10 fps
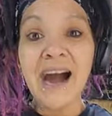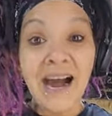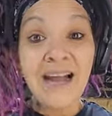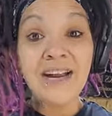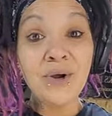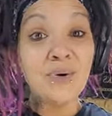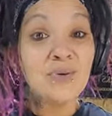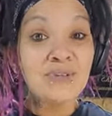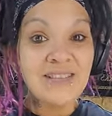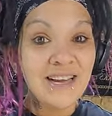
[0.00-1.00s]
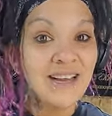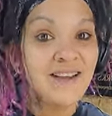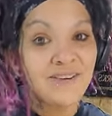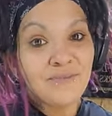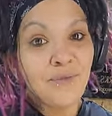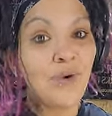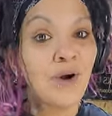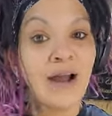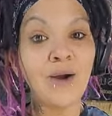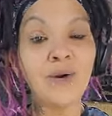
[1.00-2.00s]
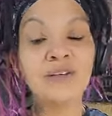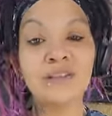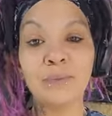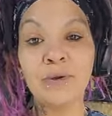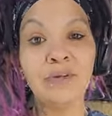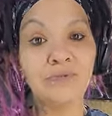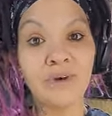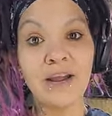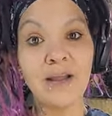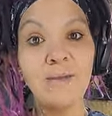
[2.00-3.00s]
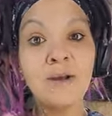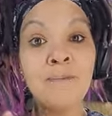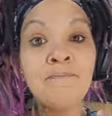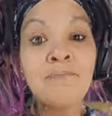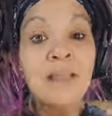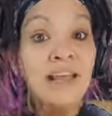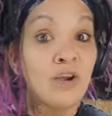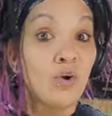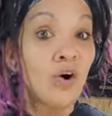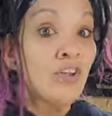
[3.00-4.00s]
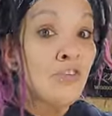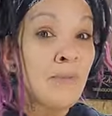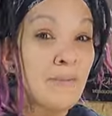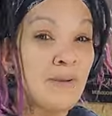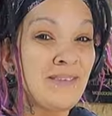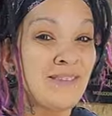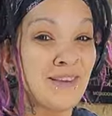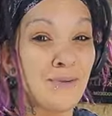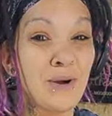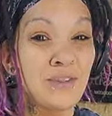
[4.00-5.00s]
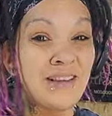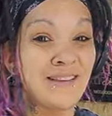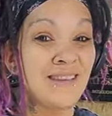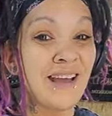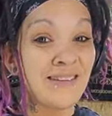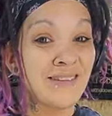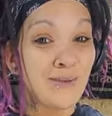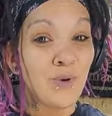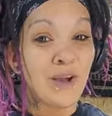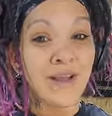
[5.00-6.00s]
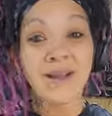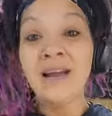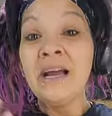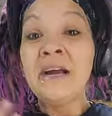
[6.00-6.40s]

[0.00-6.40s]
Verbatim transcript: I don't take four hours to build a frame, and all of my pieces come out the exact same way.